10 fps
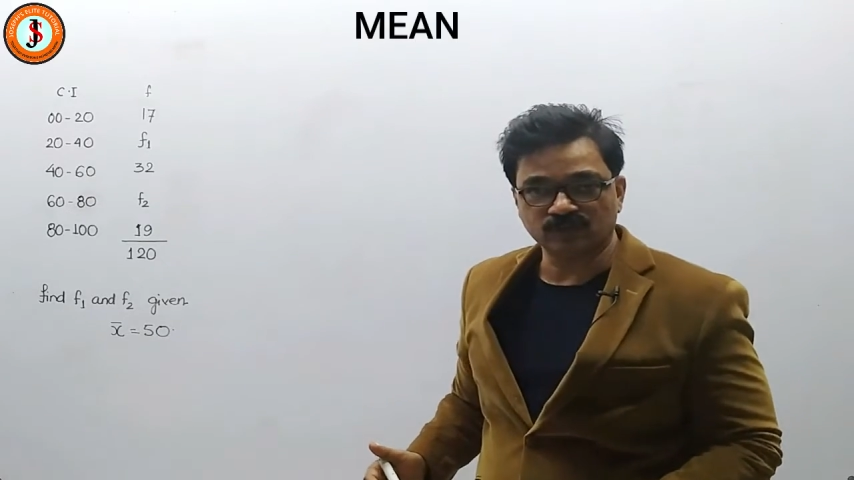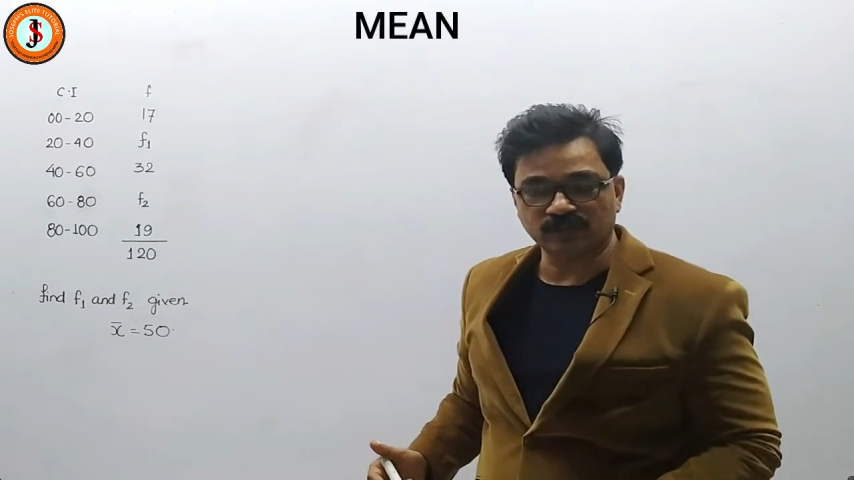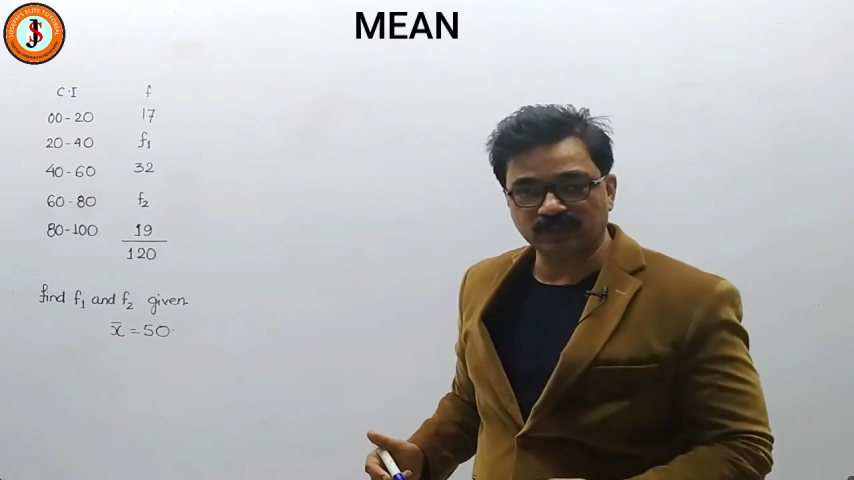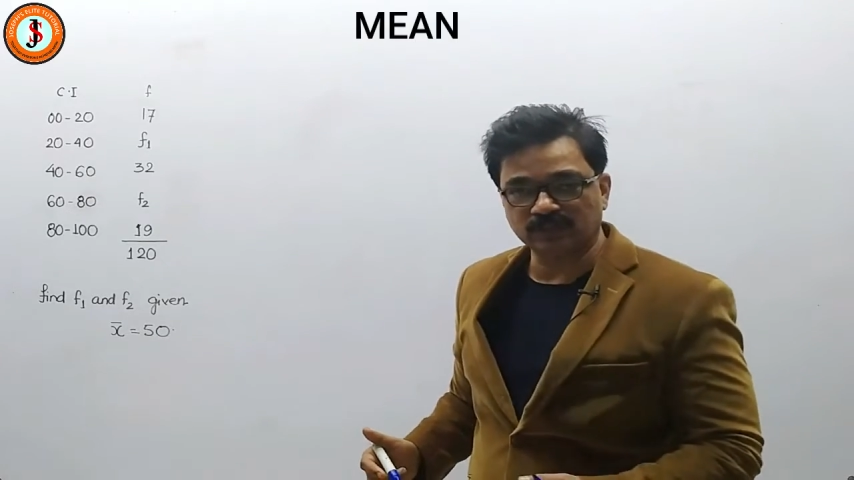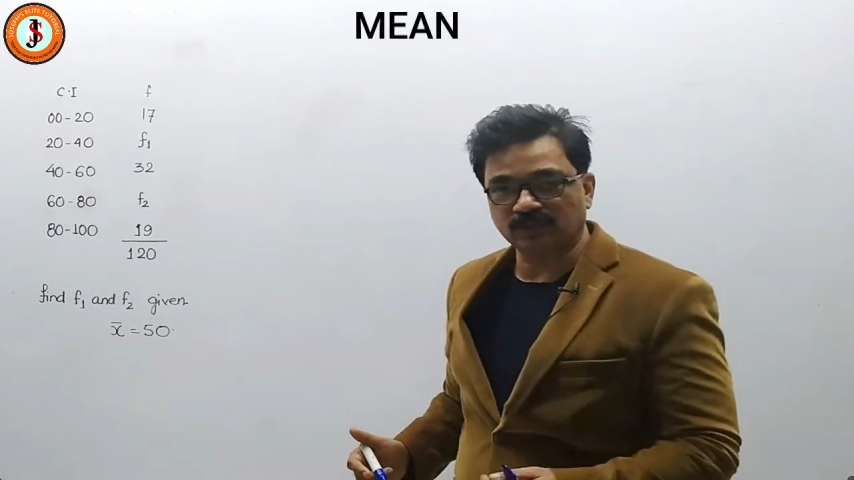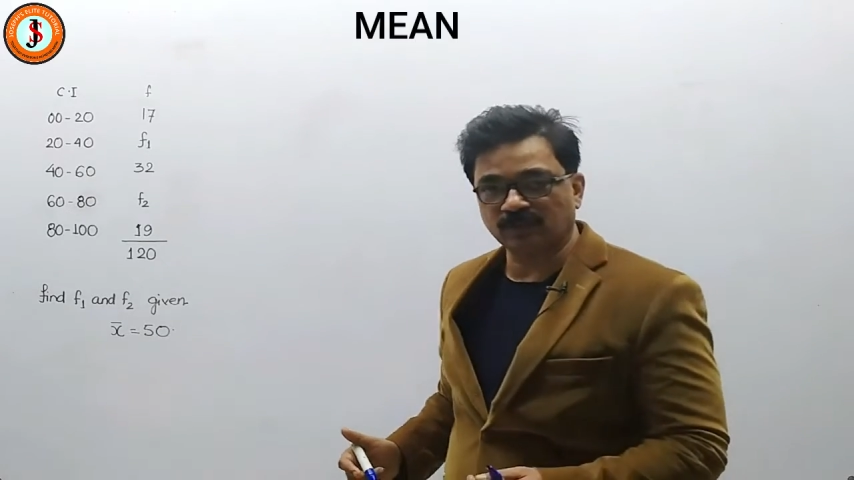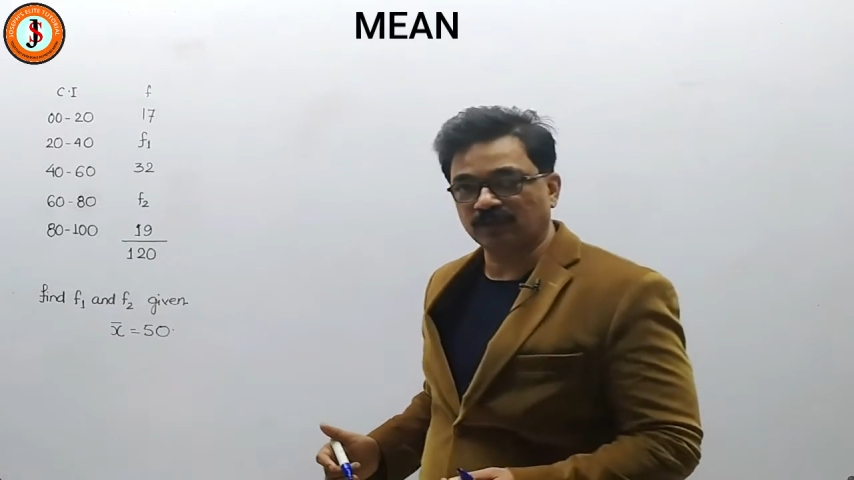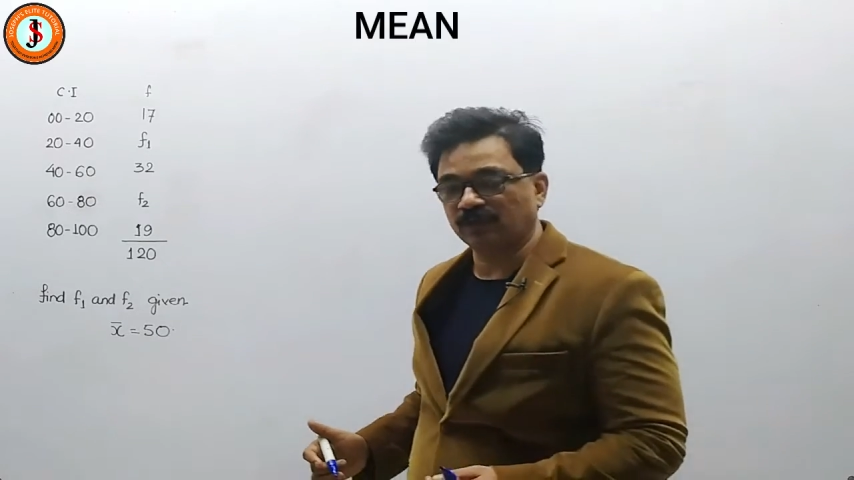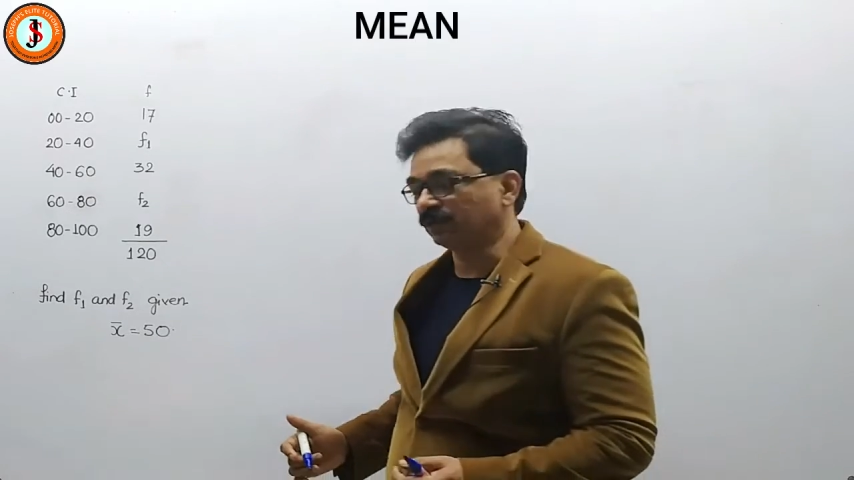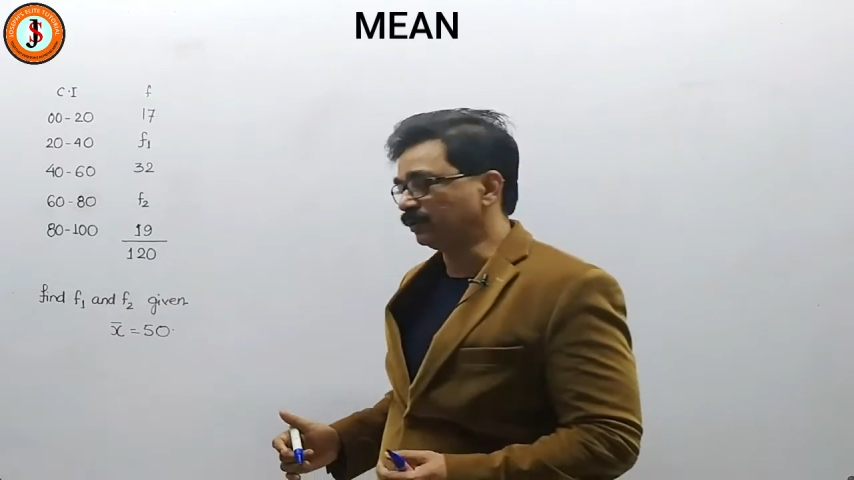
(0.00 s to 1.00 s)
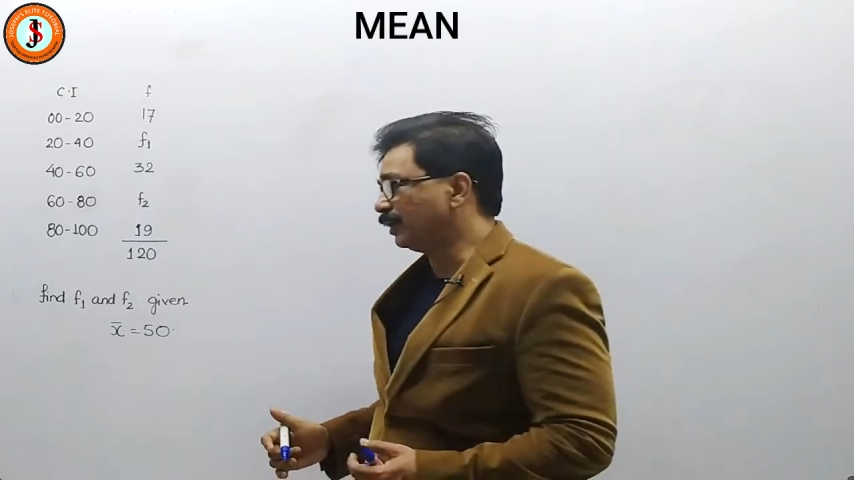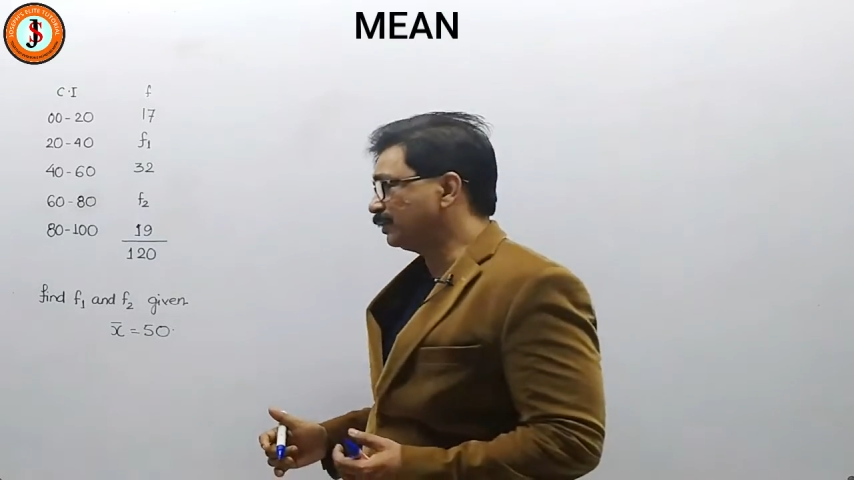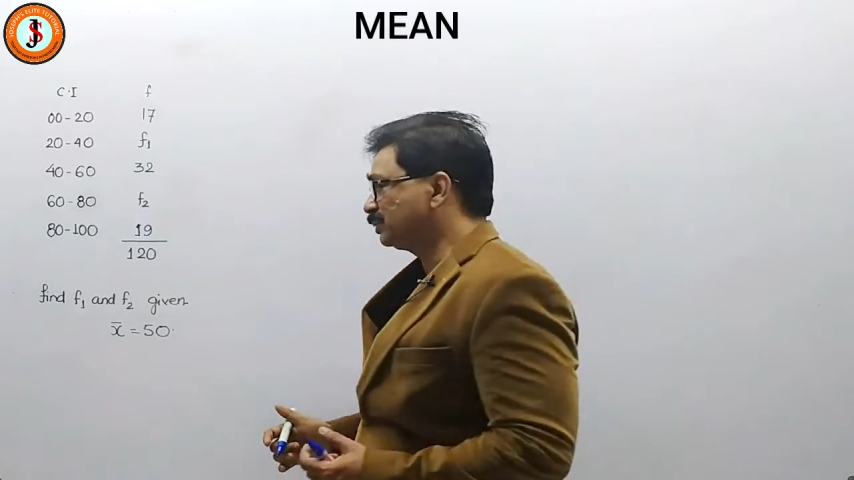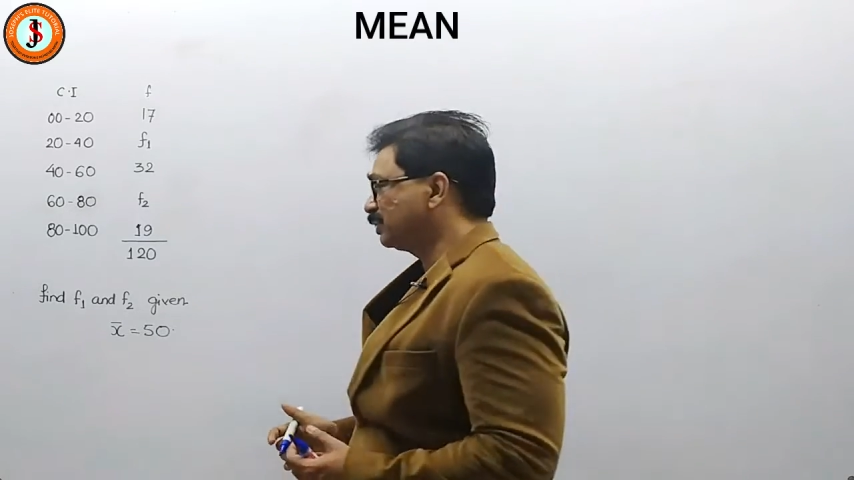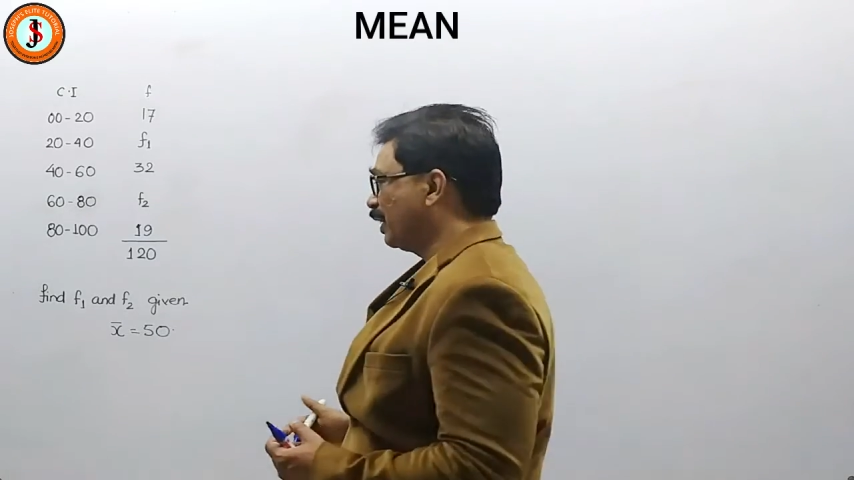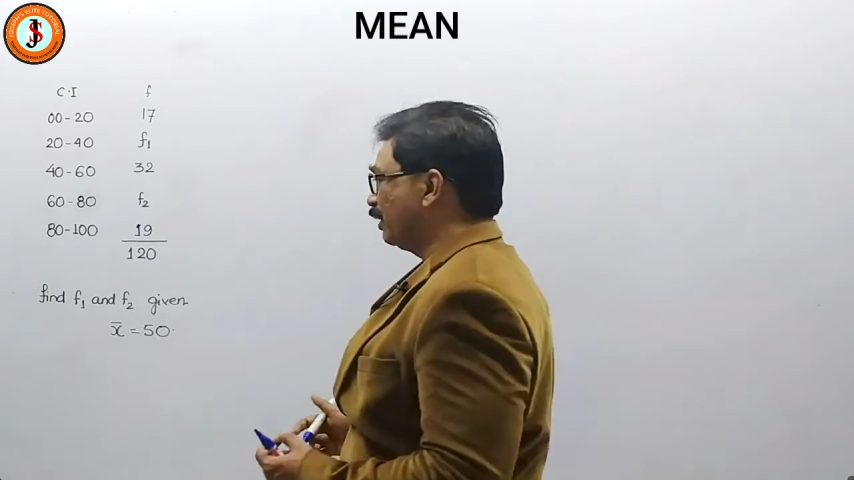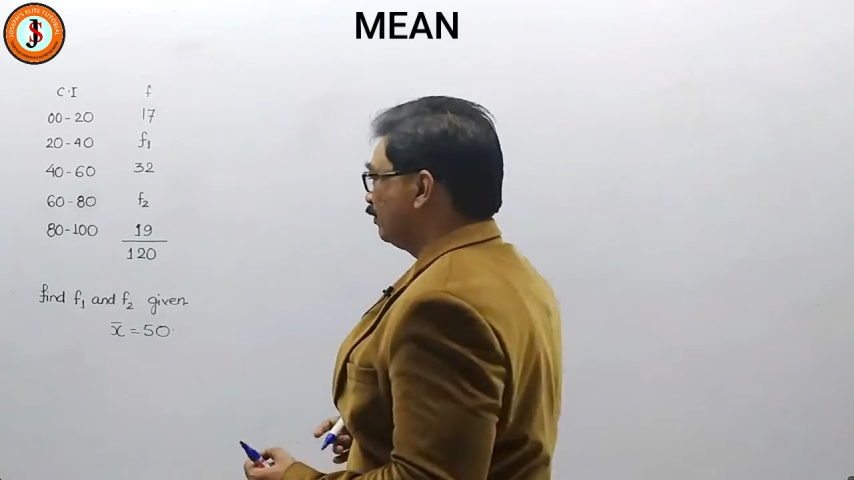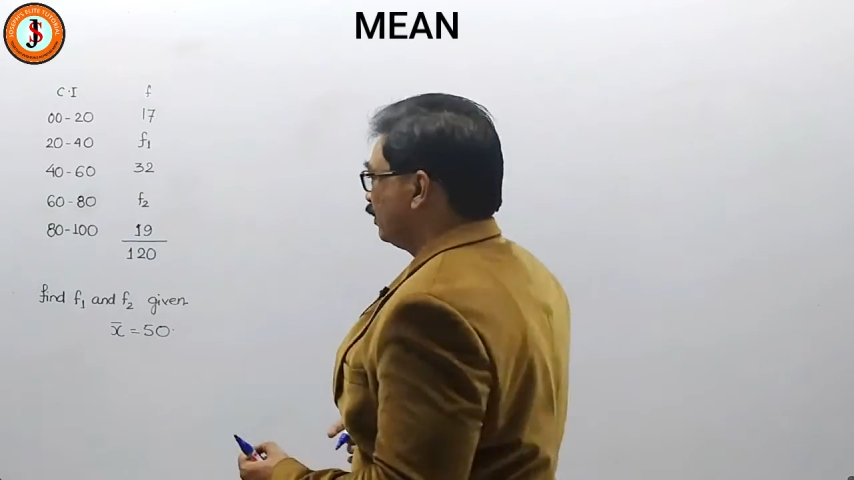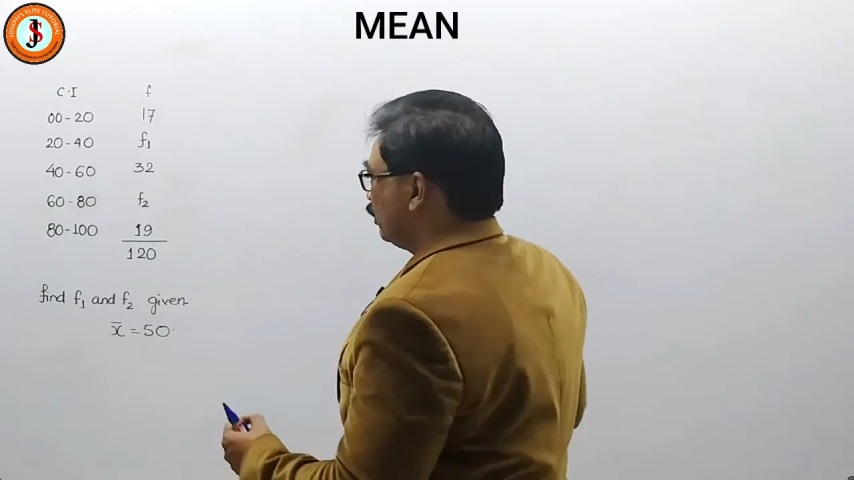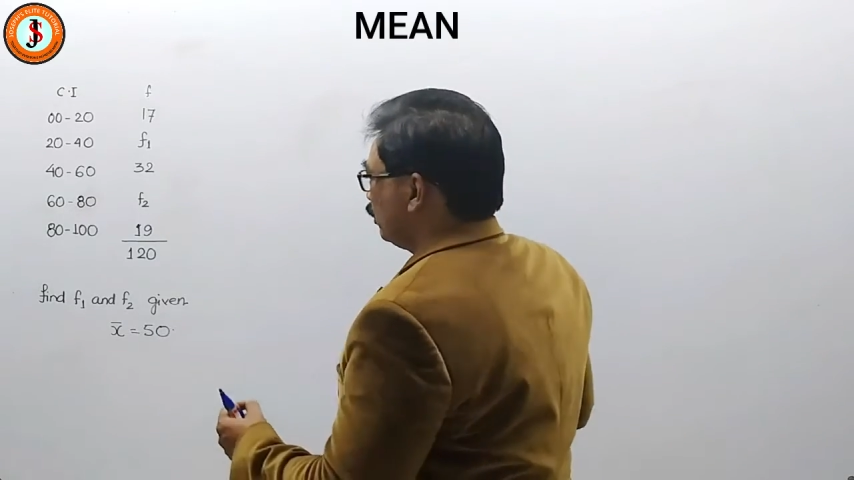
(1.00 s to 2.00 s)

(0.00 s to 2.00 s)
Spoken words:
So let us understand.